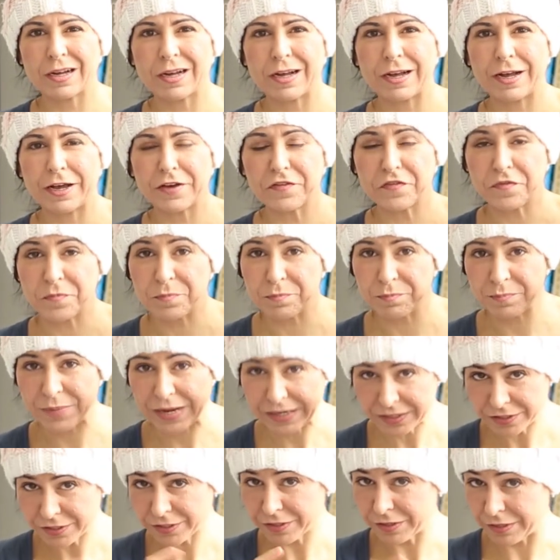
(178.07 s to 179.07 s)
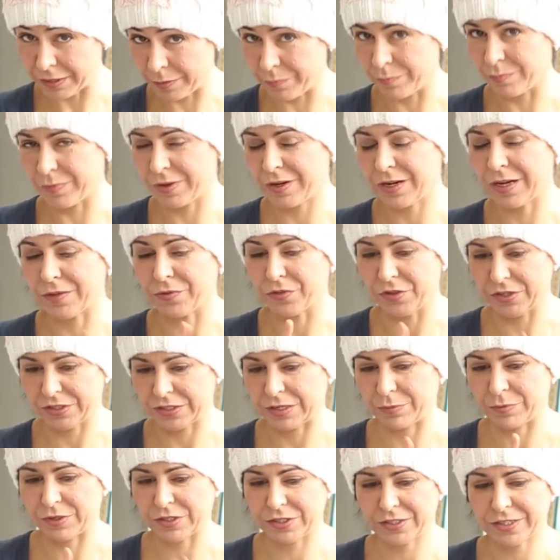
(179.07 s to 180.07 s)
I've met him at the
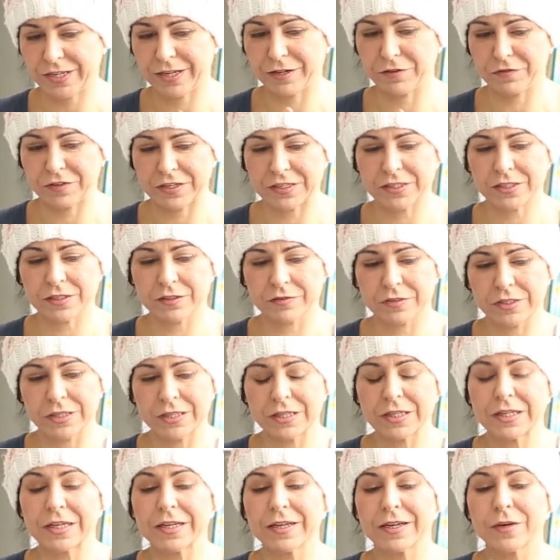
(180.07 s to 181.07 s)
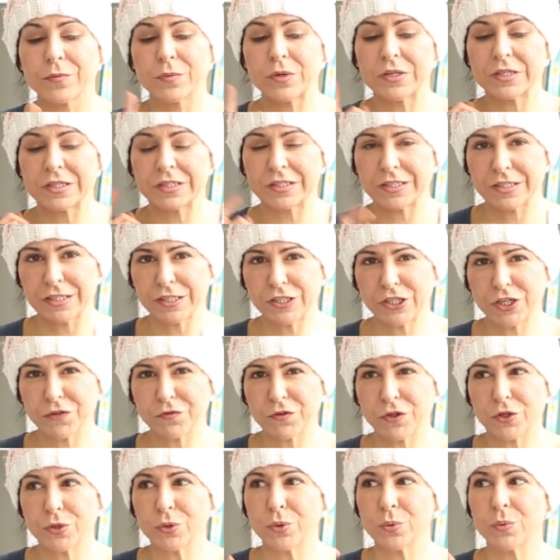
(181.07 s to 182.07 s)
Summer's Tale Festival. We did an
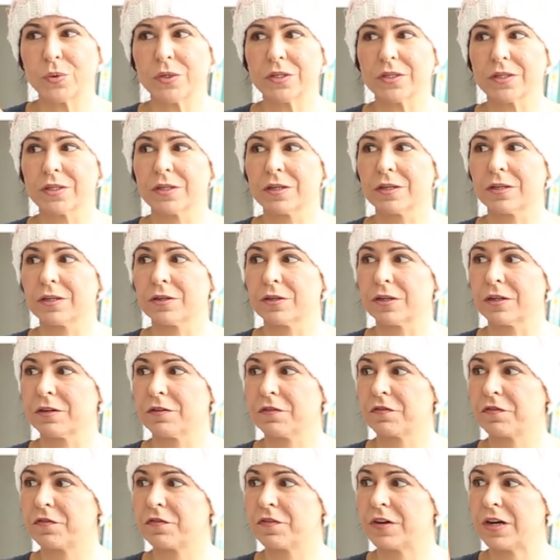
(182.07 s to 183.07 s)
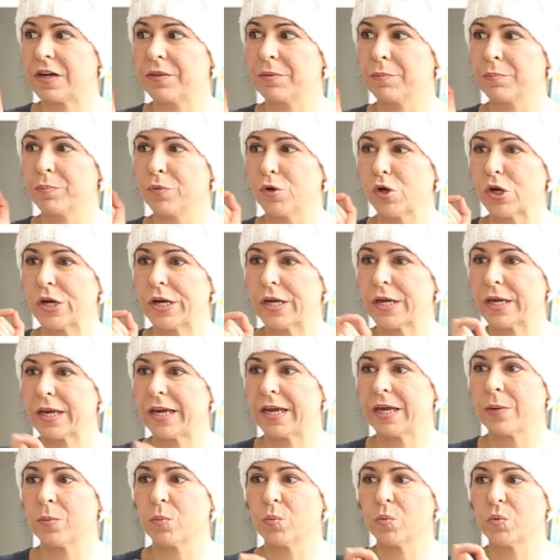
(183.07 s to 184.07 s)
interview, we did a little fun book
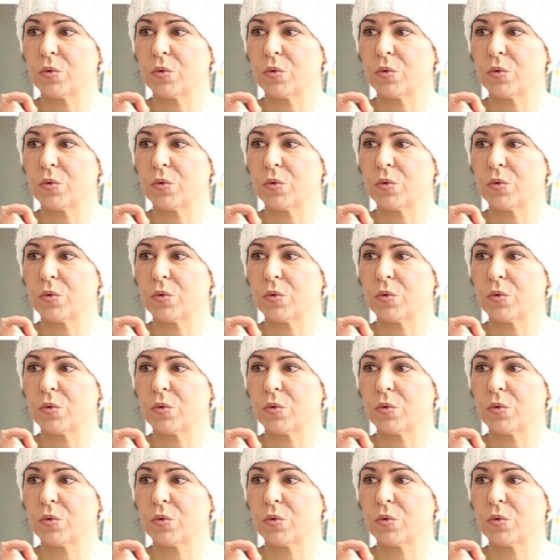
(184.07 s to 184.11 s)
game